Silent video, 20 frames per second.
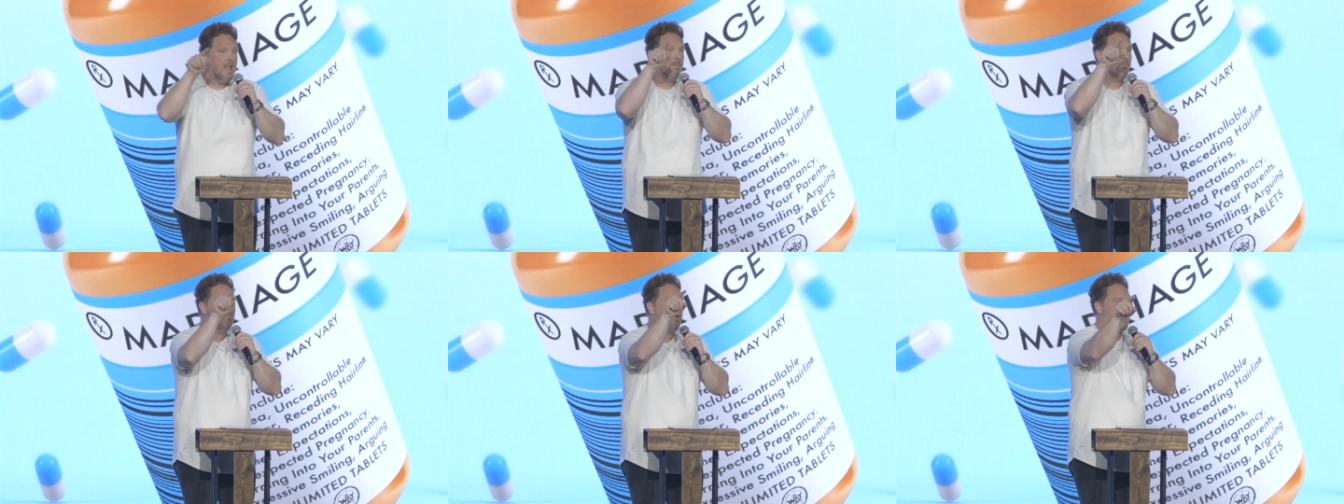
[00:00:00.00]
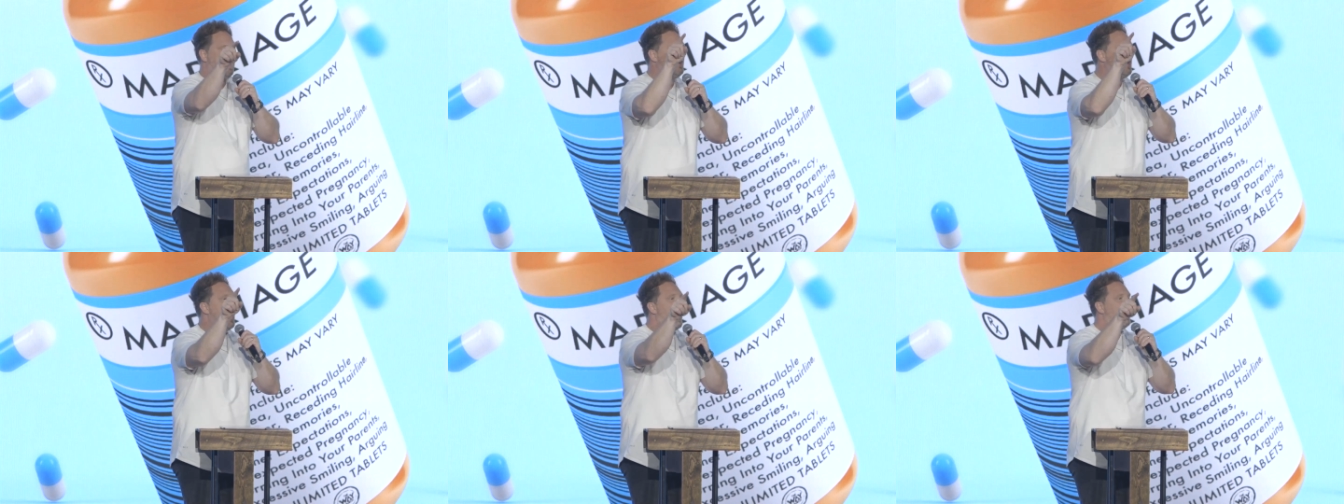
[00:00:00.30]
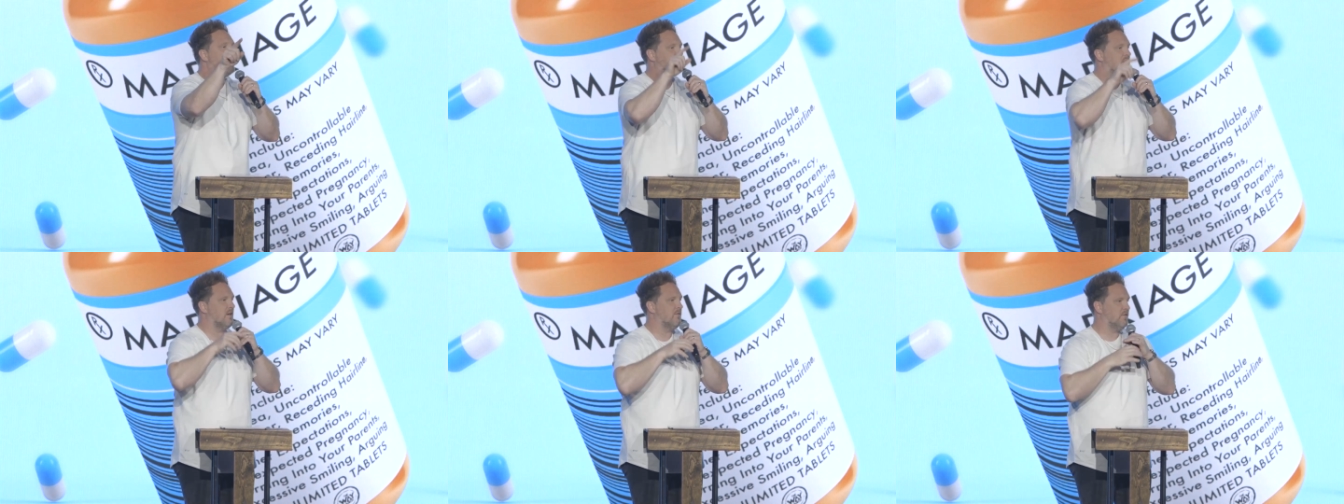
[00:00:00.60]

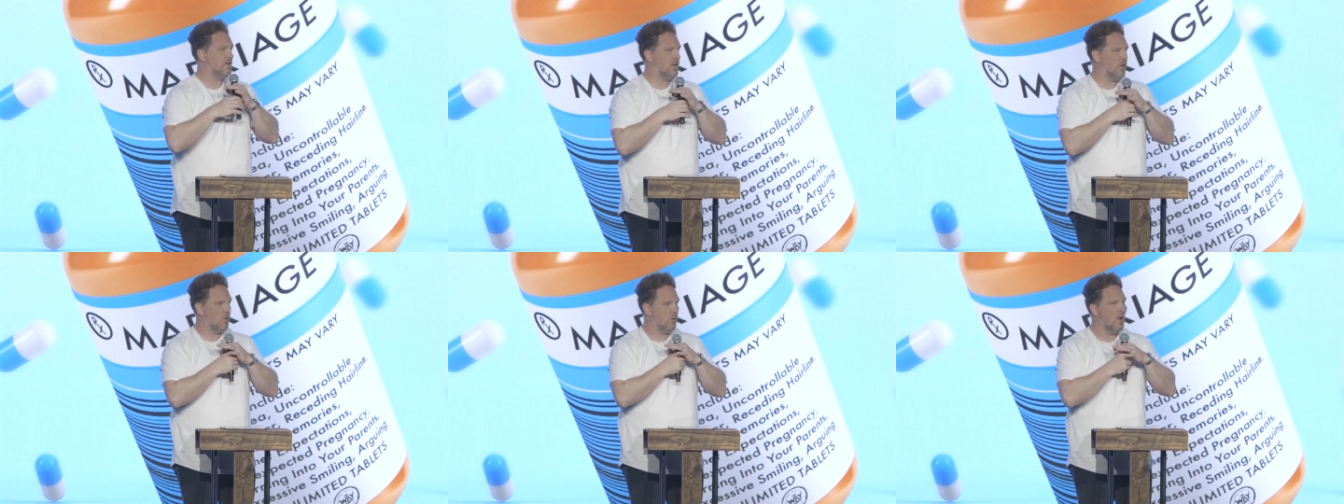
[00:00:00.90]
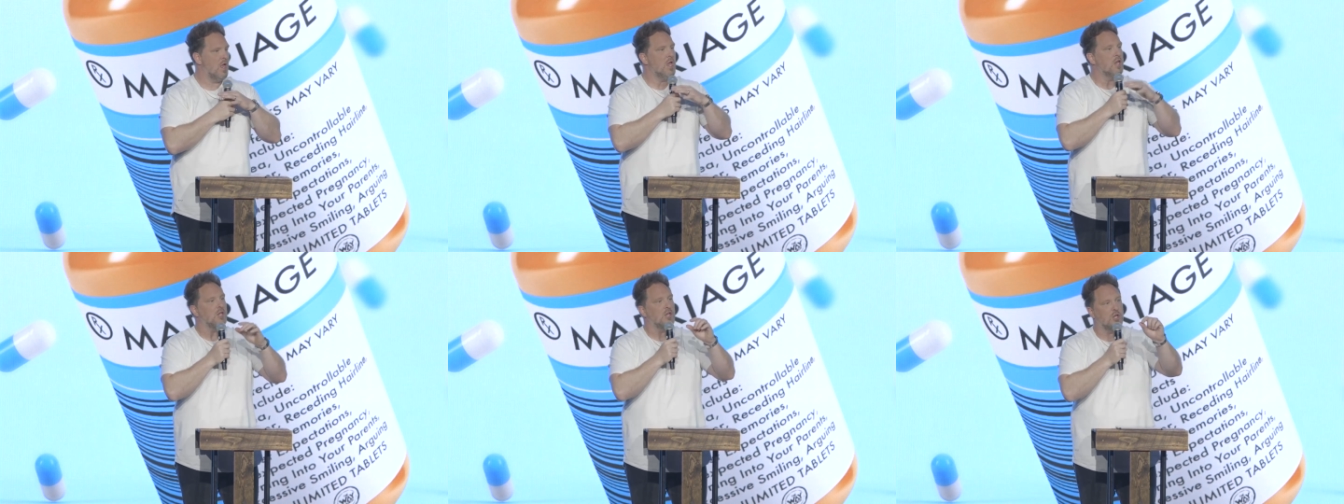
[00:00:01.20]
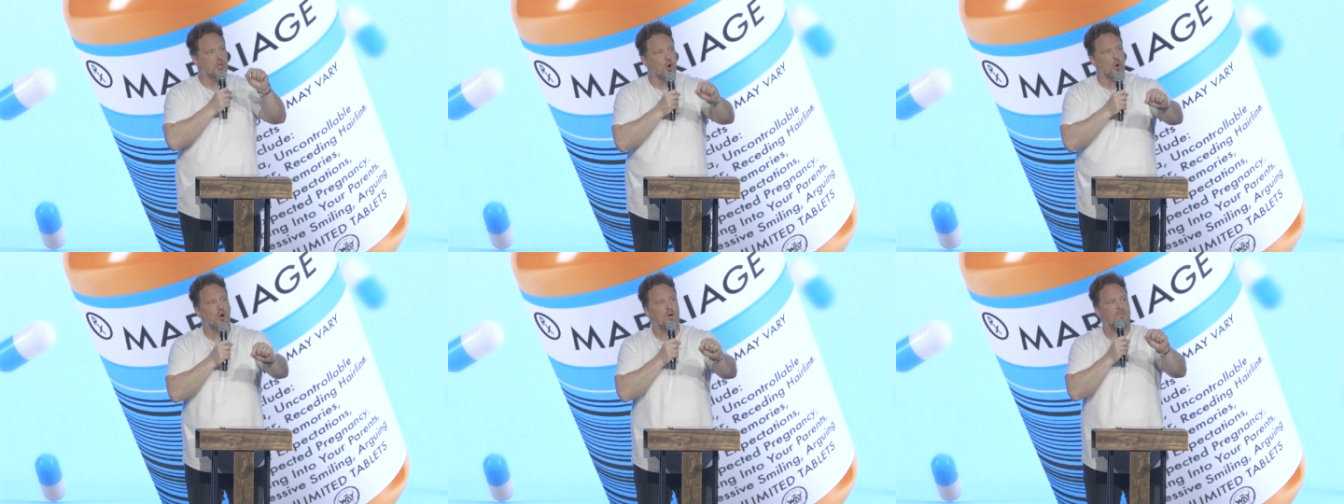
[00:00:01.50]
Because of you,
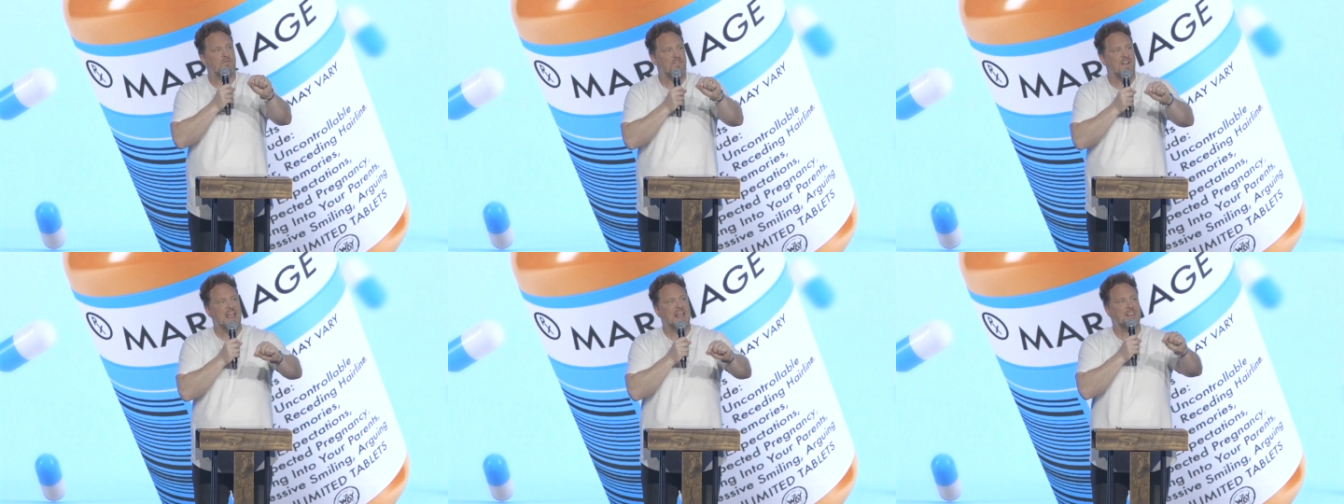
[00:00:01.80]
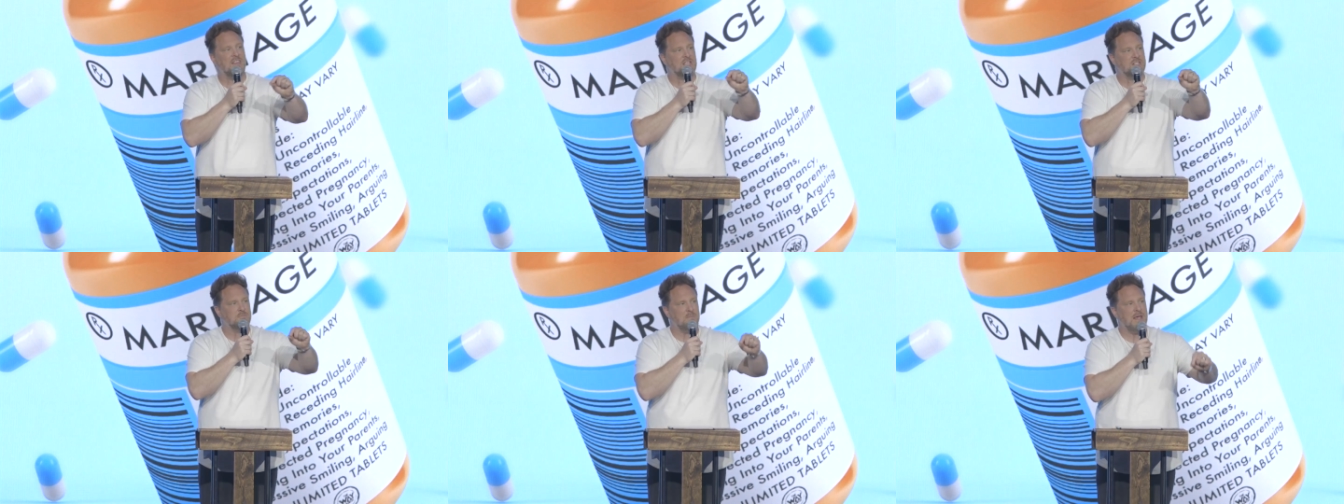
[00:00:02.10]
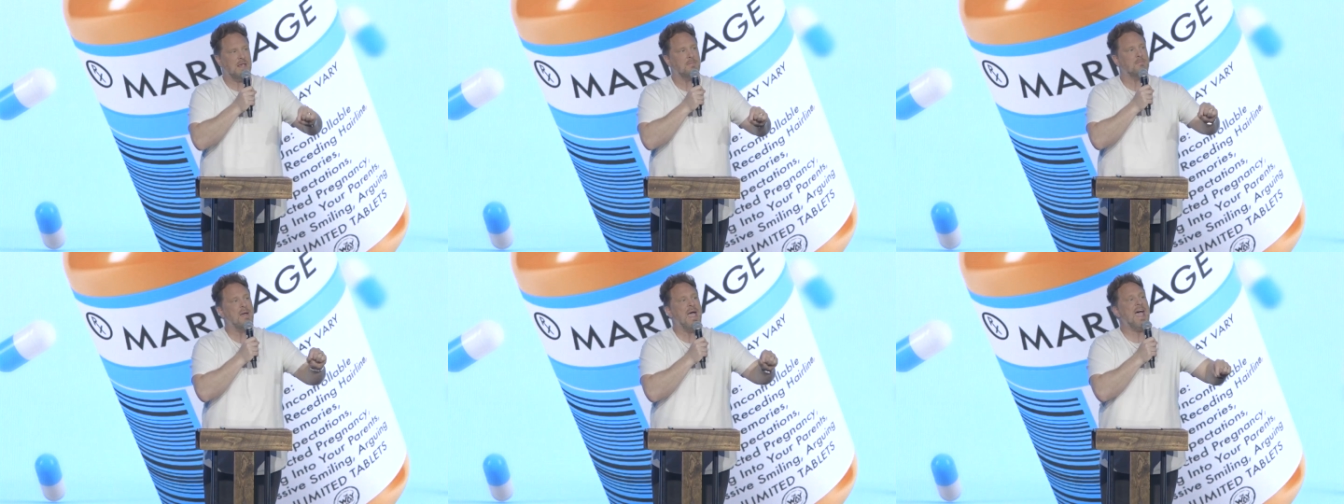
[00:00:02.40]
your faith is
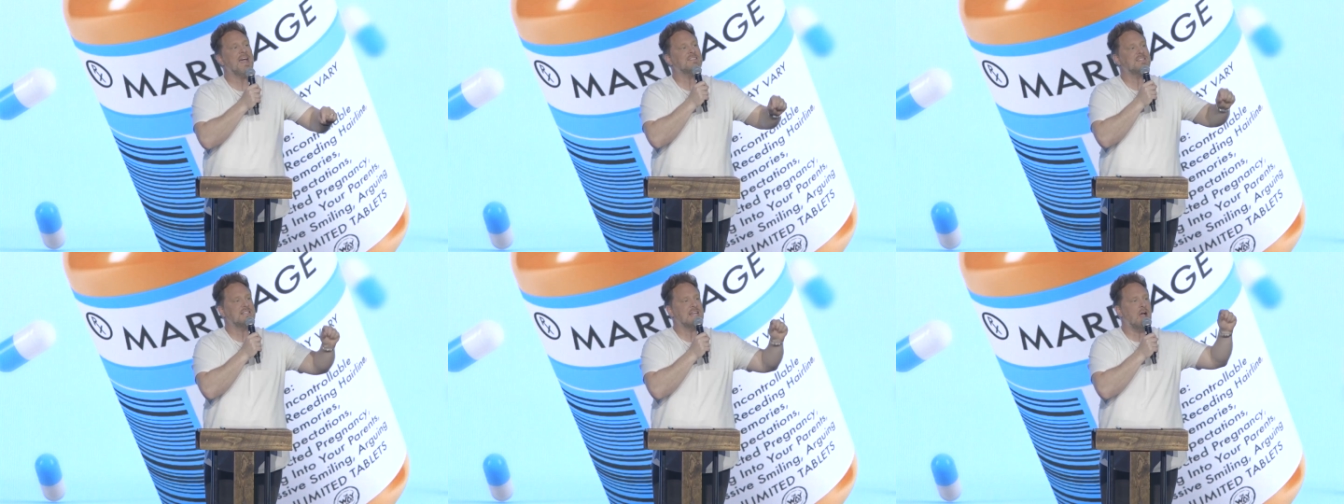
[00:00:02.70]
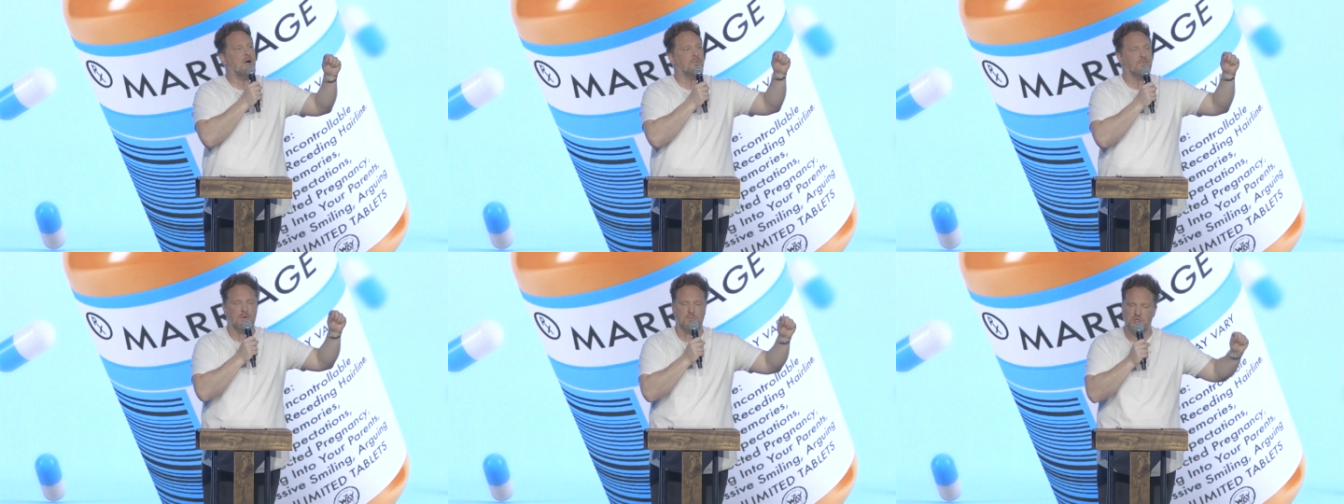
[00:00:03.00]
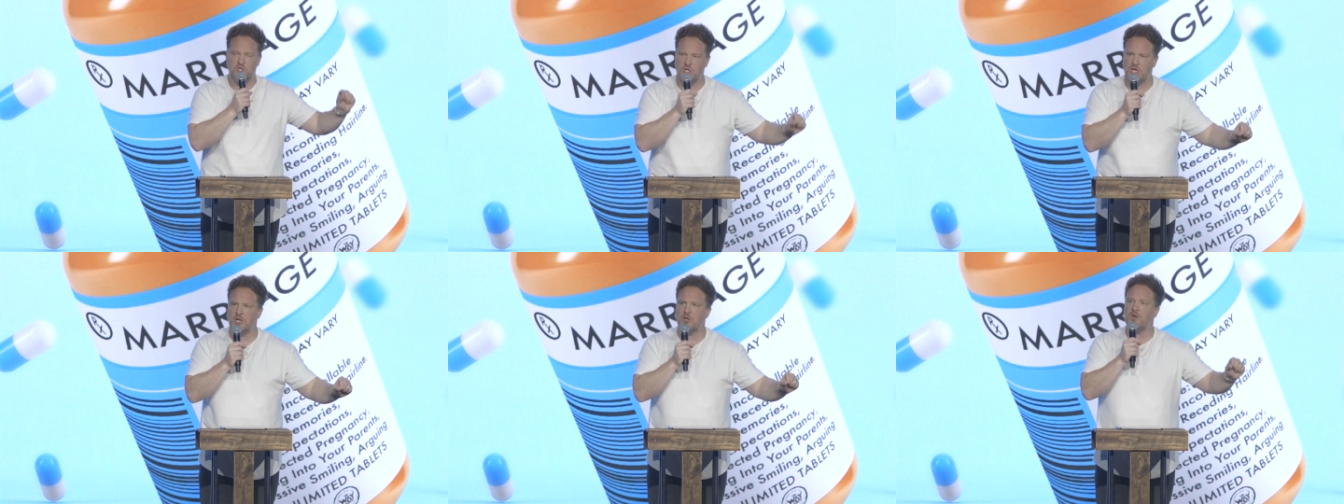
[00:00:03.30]
being passed down from
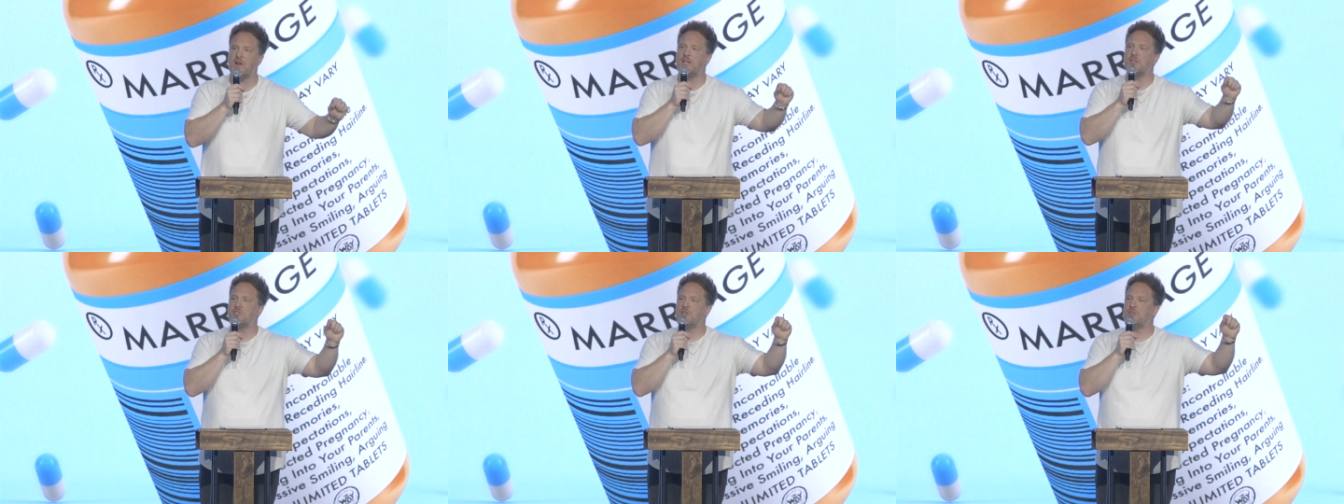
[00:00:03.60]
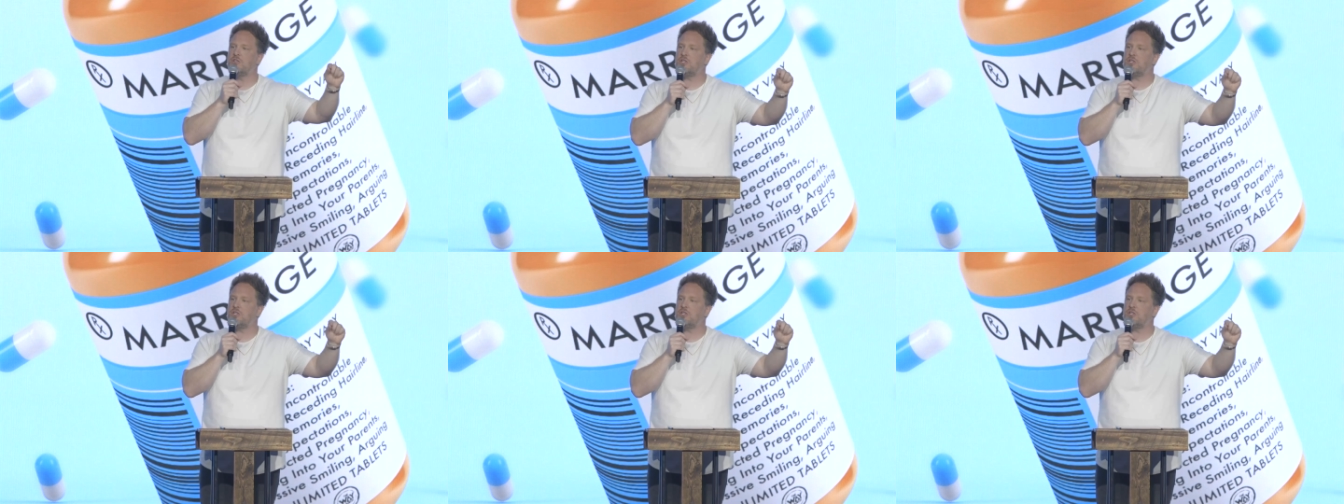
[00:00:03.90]
generation